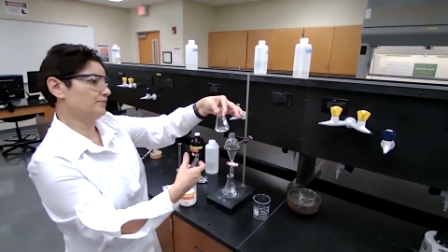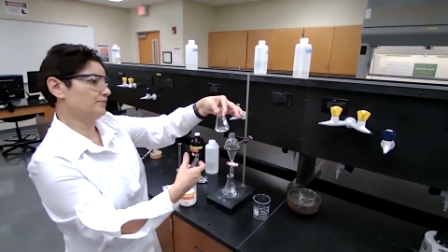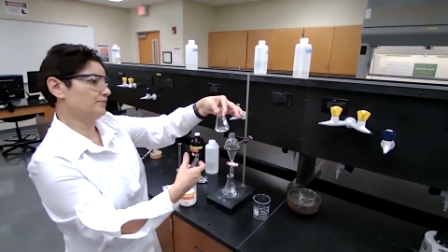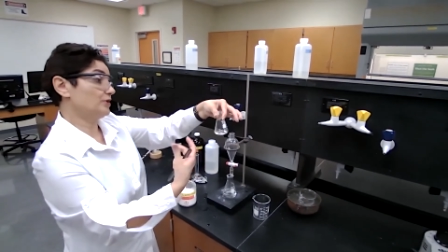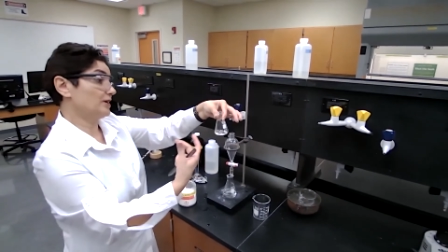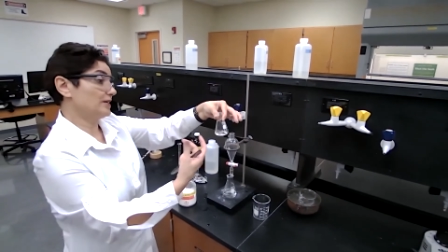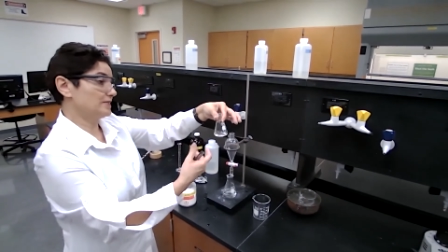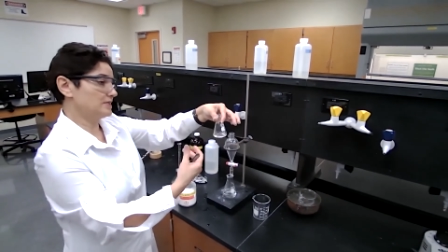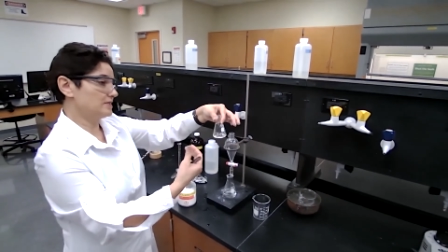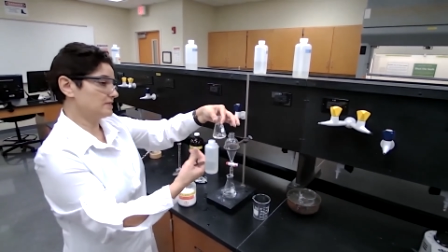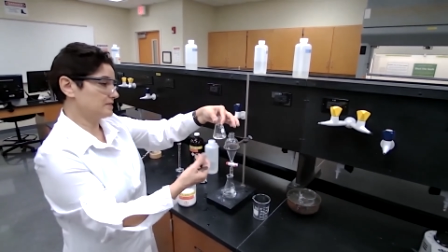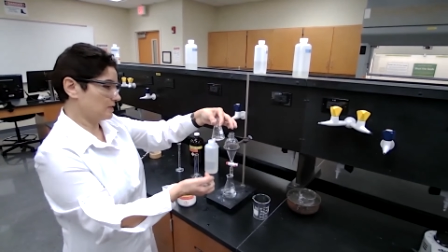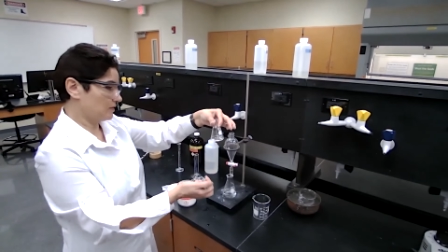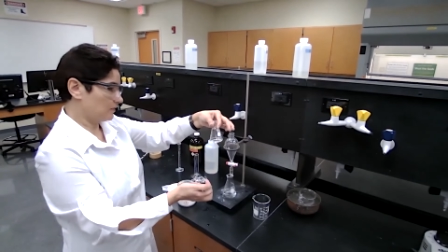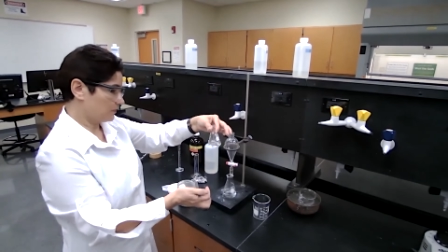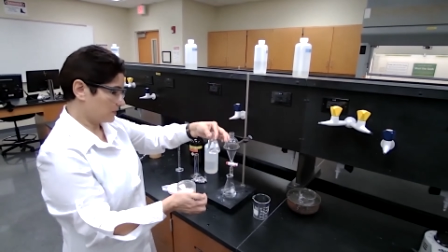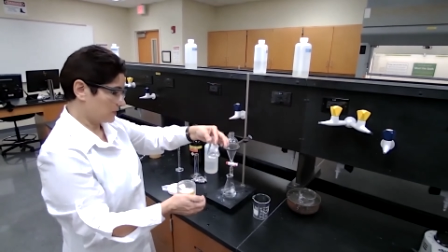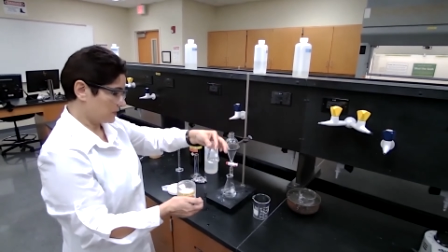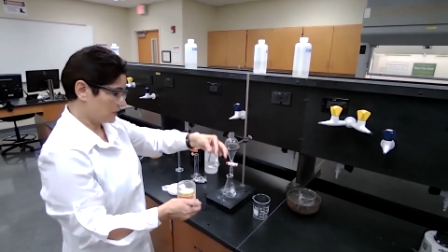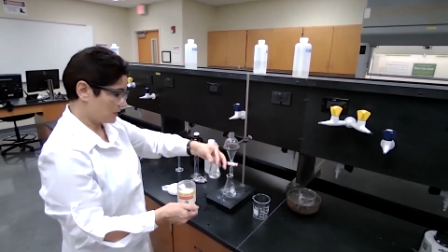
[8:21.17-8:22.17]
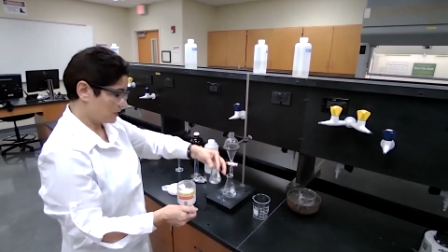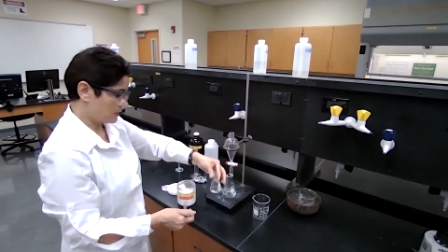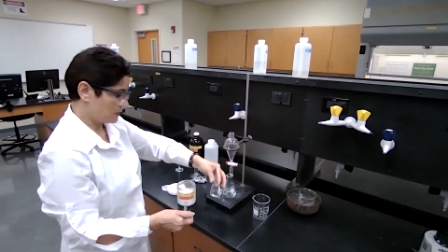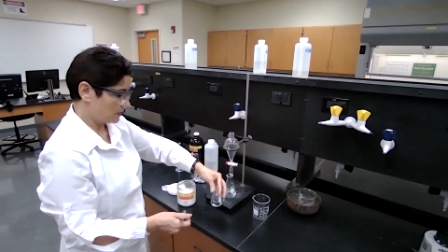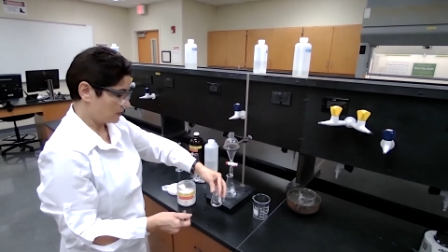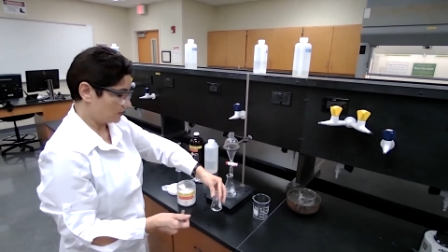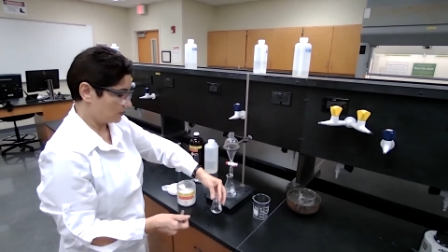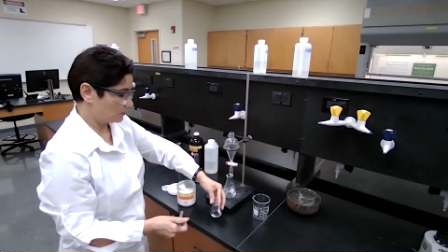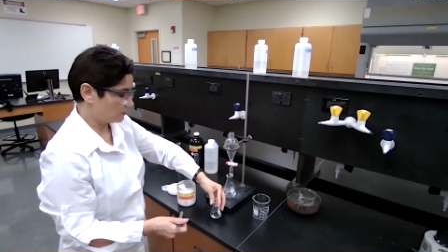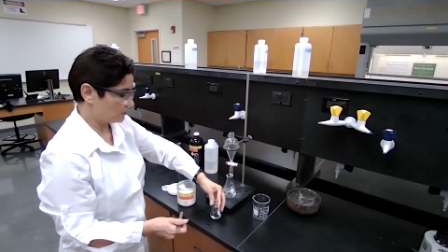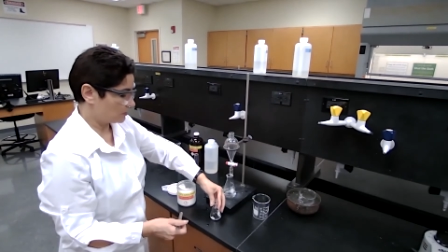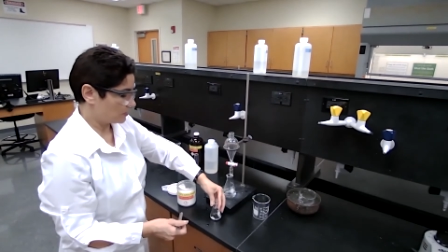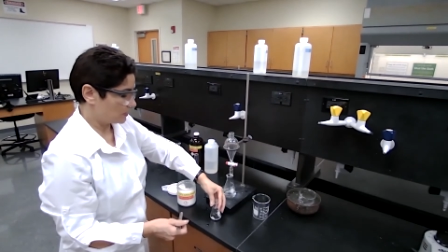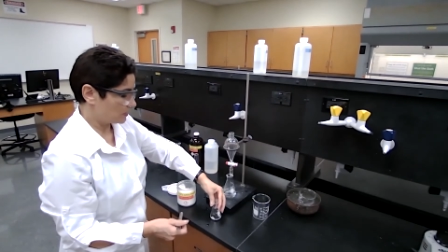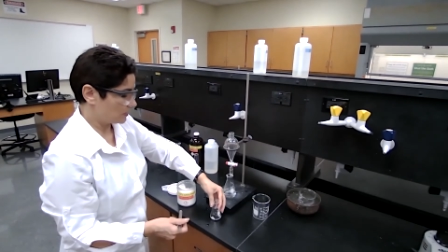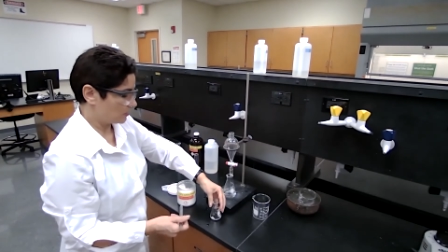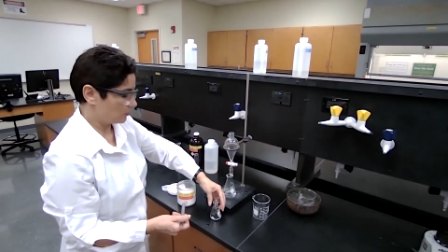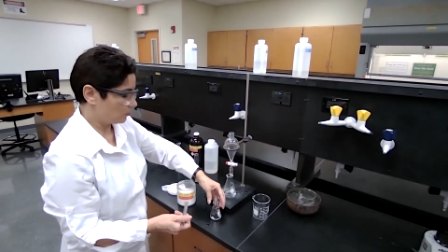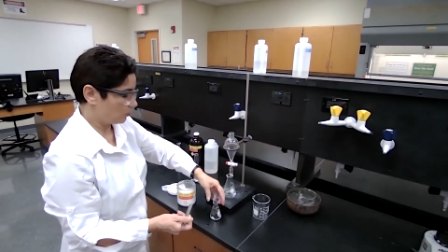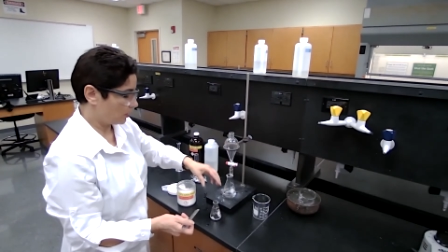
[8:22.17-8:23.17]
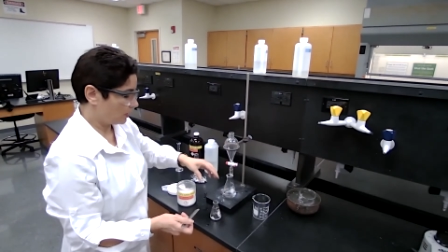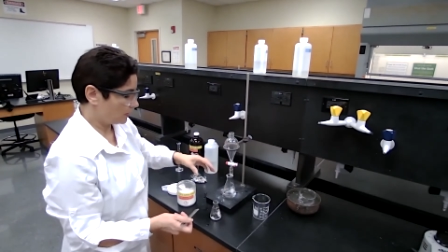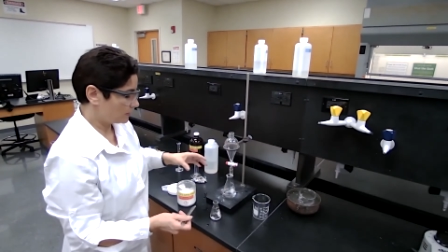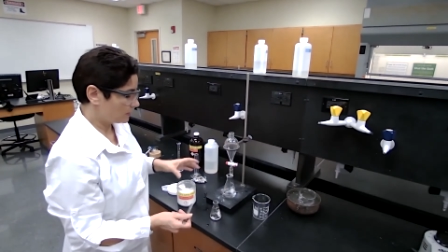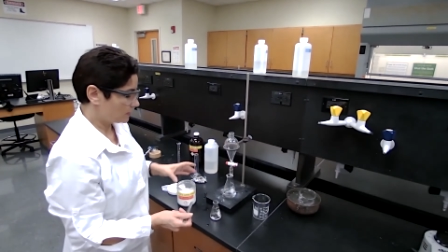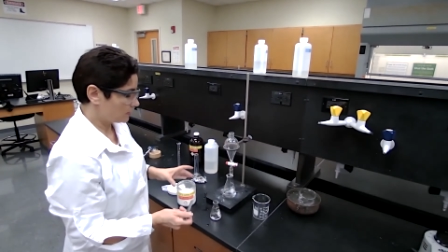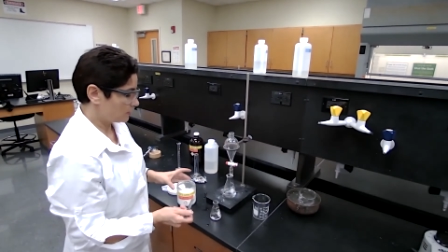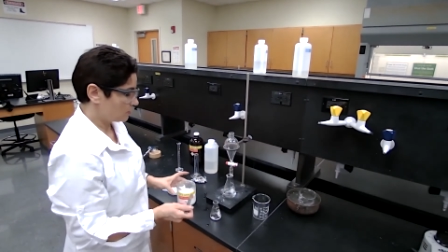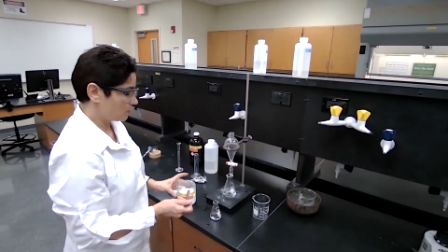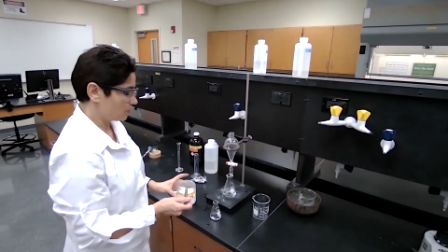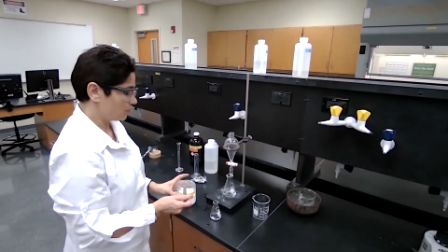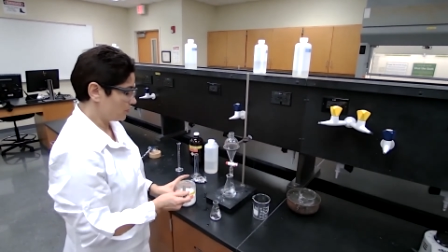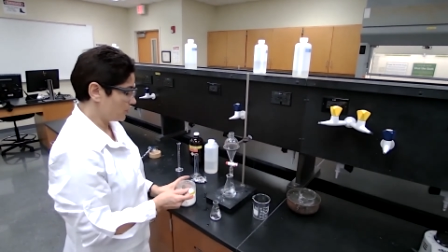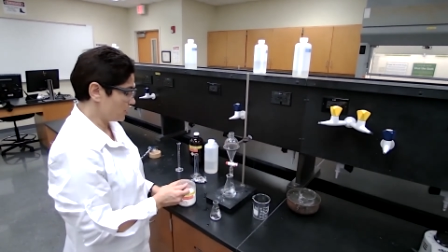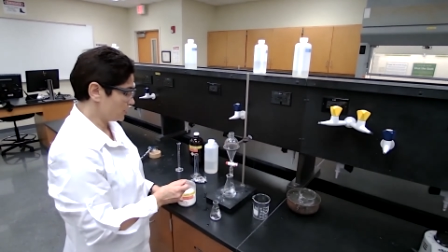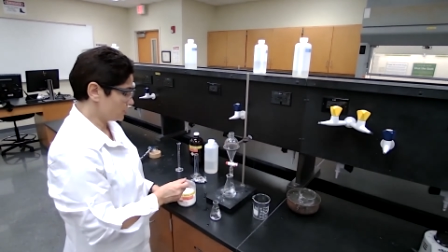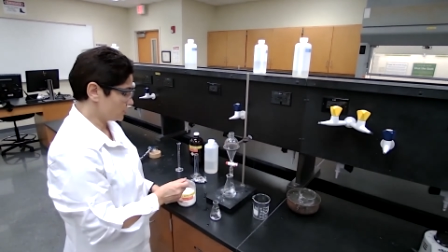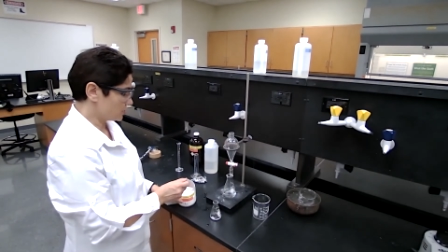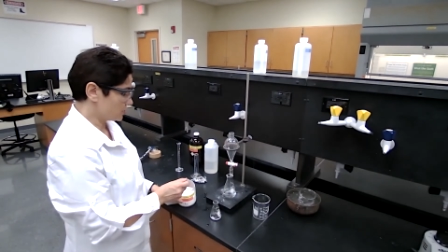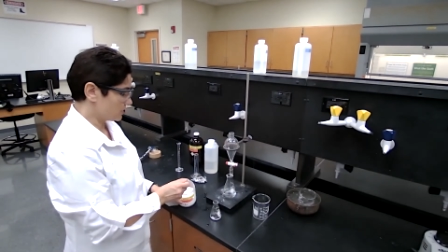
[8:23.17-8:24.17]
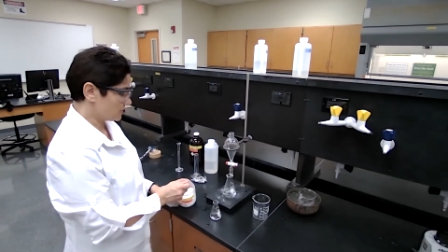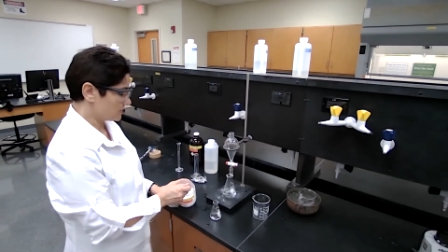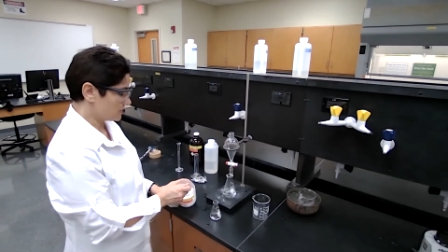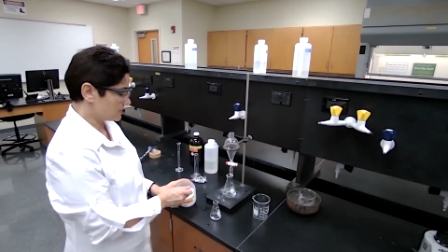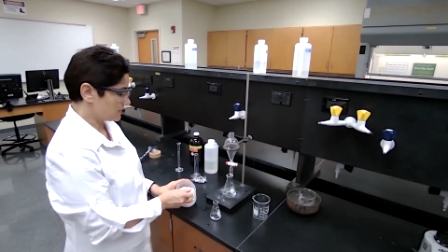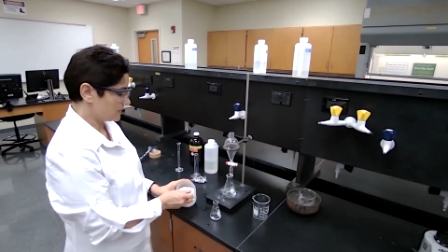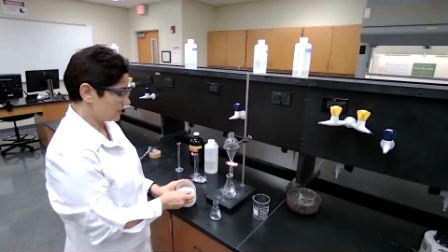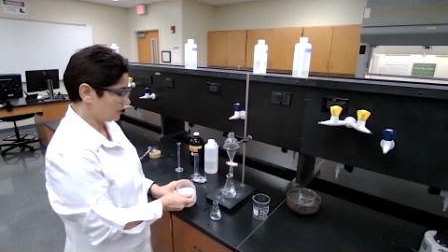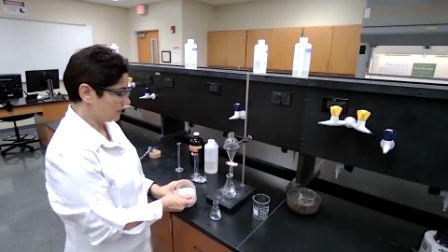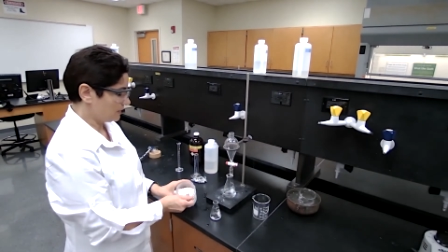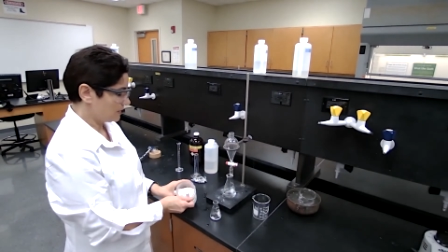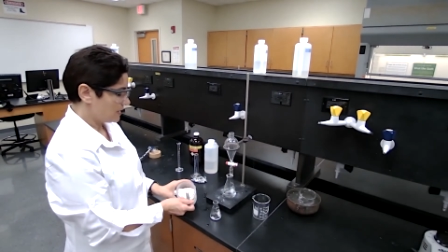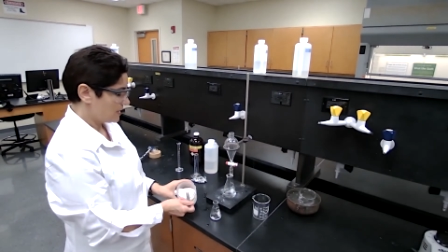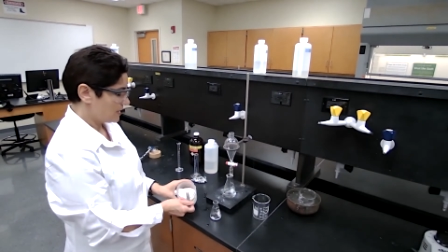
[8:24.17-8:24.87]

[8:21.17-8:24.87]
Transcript: traces of the you know uh, water or moisture still.